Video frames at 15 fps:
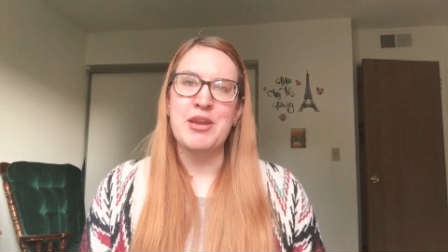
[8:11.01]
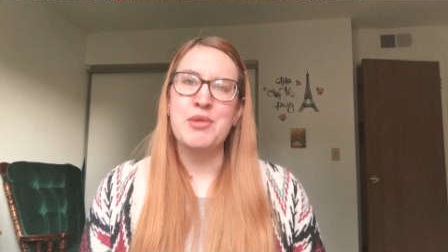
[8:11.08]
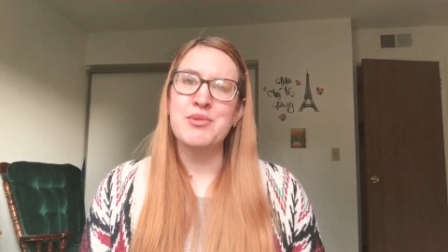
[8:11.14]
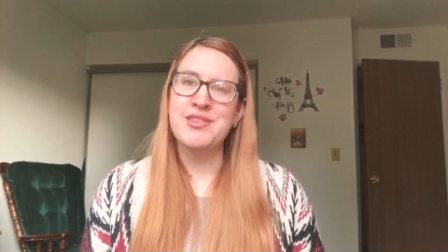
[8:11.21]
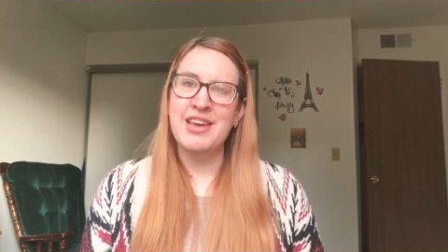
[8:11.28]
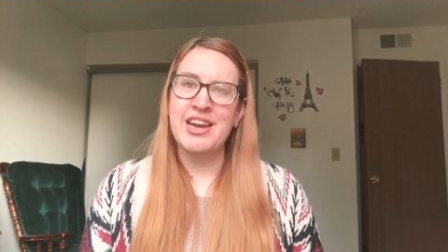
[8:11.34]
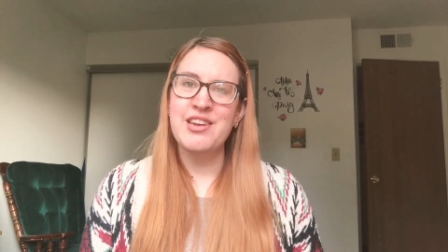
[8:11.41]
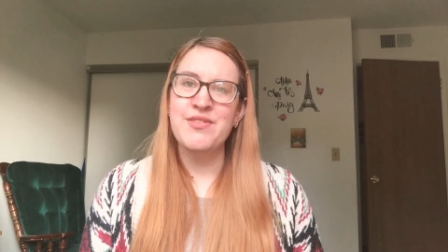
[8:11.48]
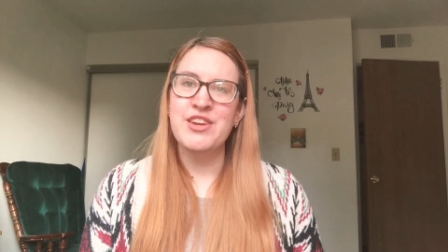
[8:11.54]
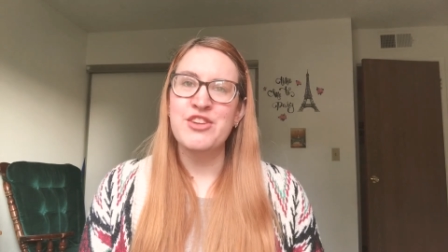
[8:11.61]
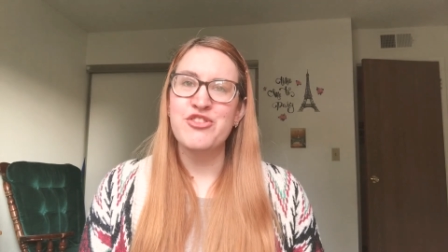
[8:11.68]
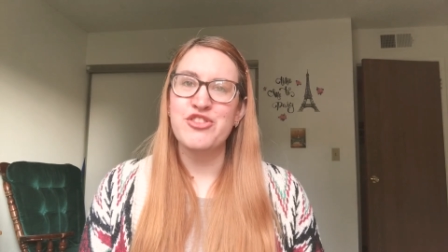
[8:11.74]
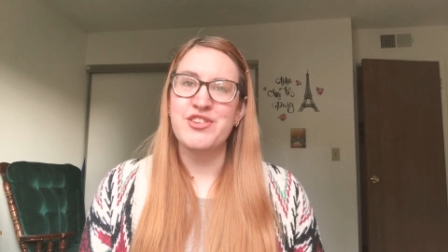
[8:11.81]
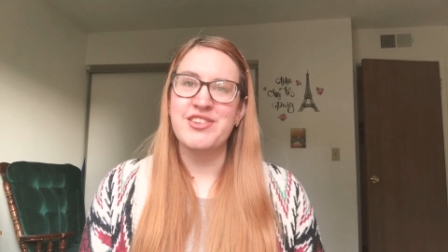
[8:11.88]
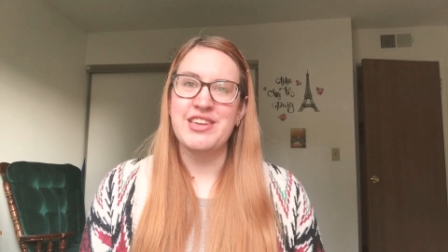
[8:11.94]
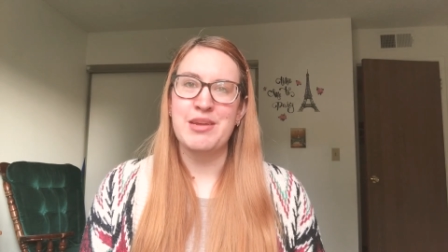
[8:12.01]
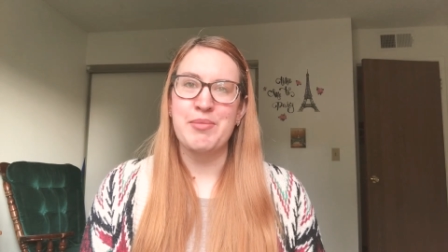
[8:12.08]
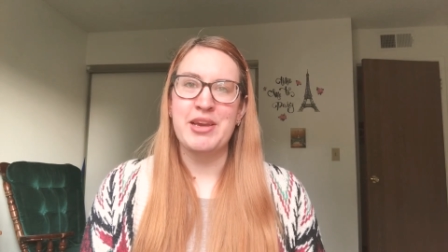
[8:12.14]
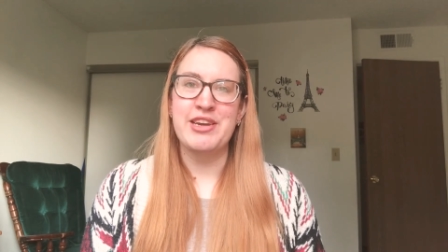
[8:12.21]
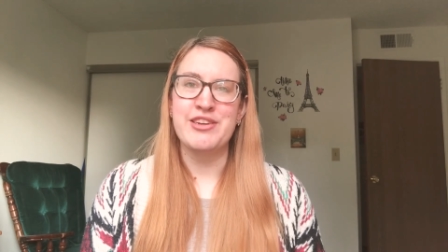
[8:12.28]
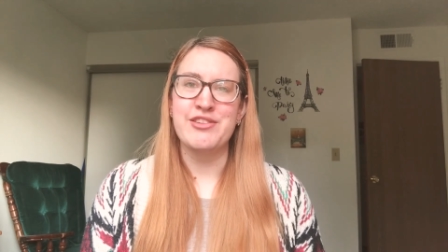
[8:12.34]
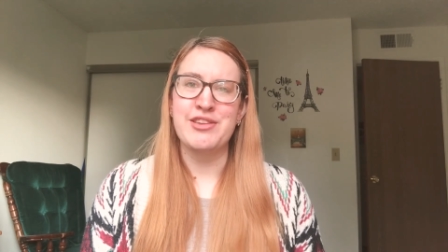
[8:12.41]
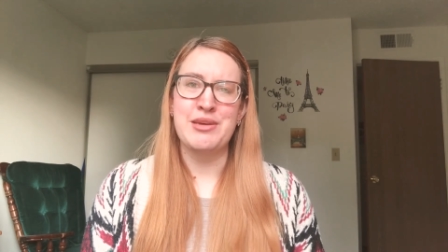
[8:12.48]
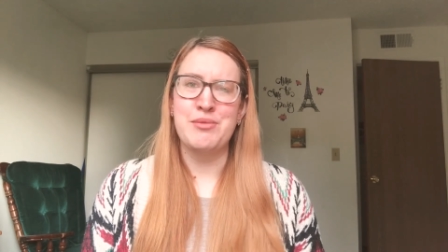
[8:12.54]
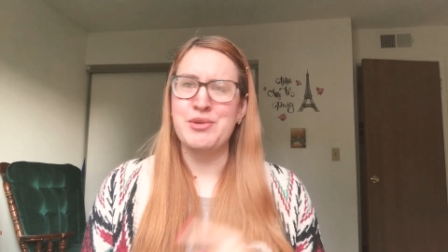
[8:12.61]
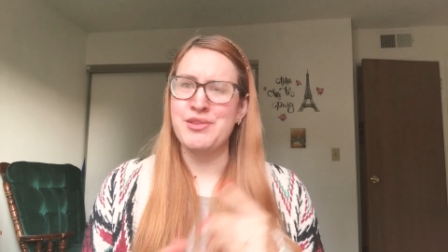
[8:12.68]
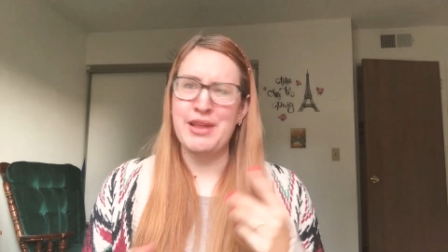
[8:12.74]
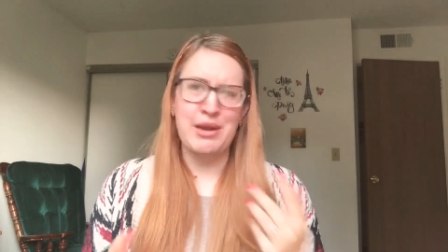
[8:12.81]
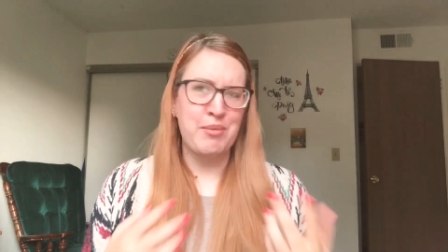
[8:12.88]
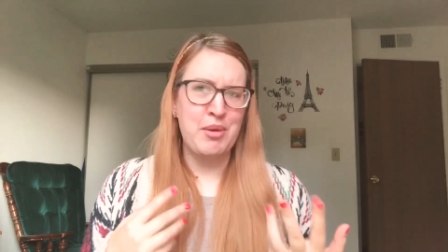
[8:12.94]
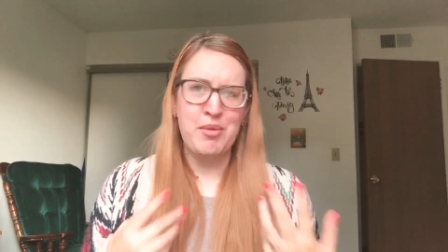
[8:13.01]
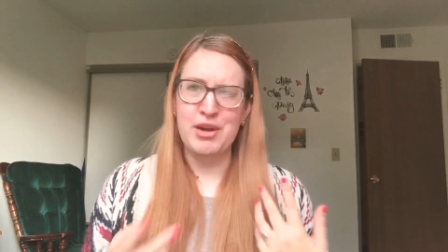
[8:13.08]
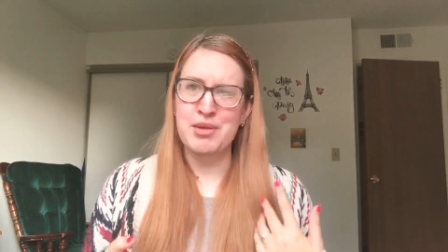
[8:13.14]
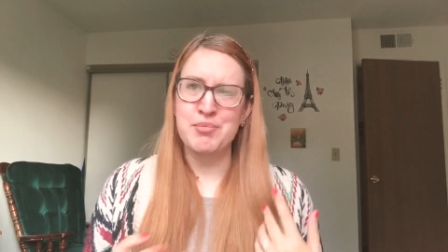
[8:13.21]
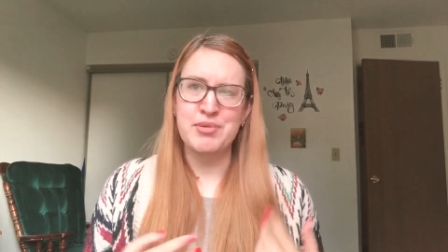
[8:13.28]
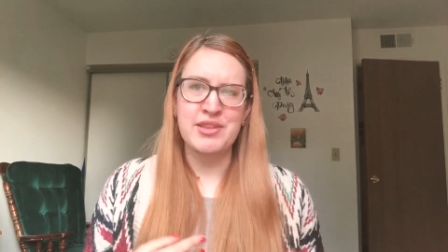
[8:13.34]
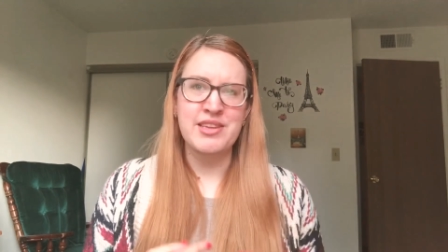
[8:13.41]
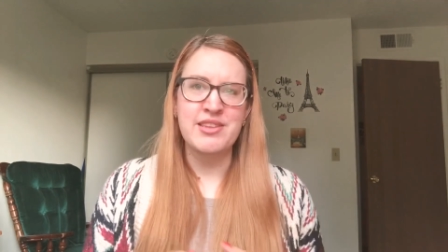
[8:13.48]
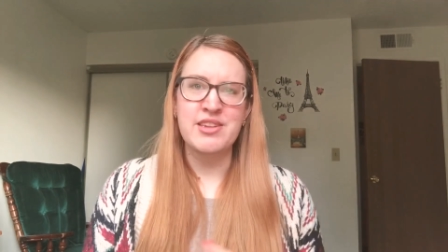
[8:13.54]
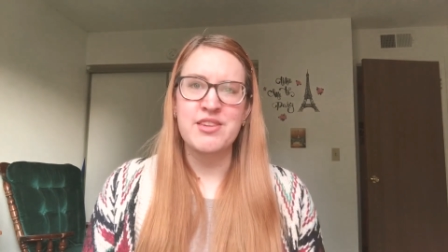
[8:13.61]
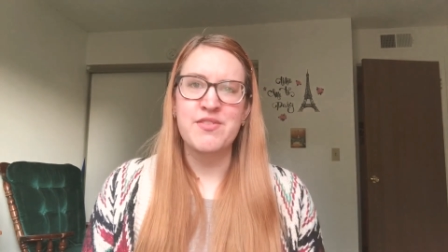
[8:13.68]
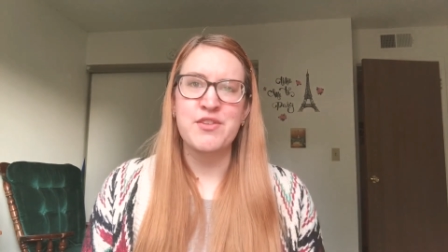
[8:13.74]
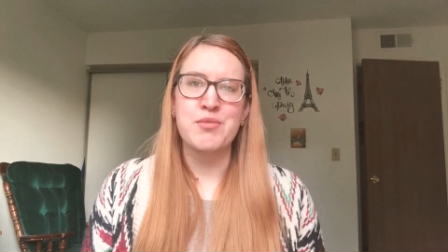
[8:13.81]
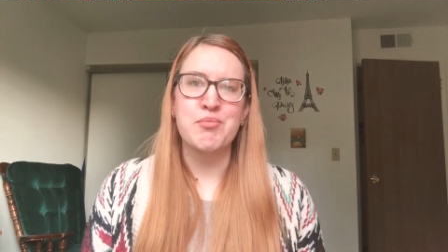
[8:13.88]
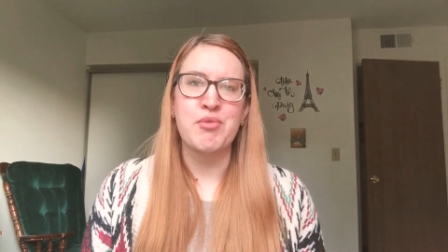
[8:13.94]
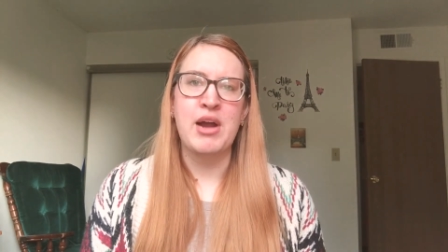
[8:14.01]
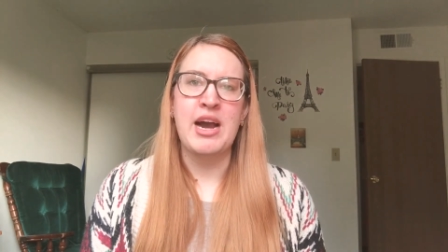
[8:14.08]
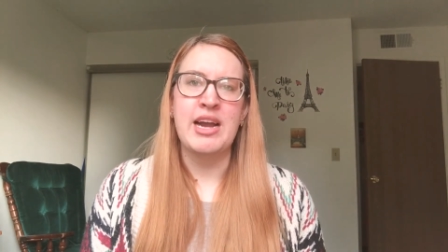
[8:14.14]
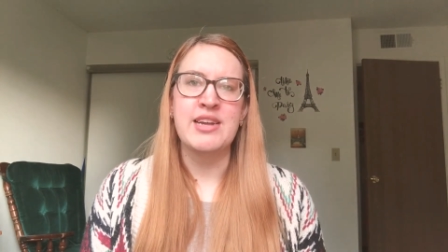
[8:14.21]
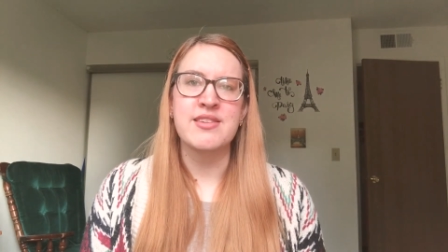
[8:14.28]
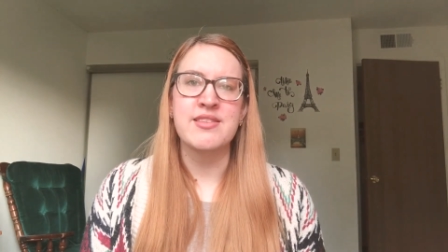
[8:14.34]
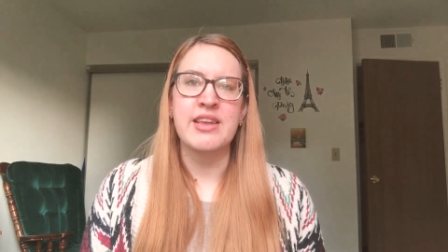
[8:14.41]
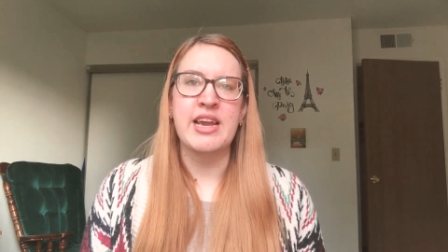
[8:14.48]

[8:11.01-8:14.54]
And it was kind of interesting because it was like we were completely different brides.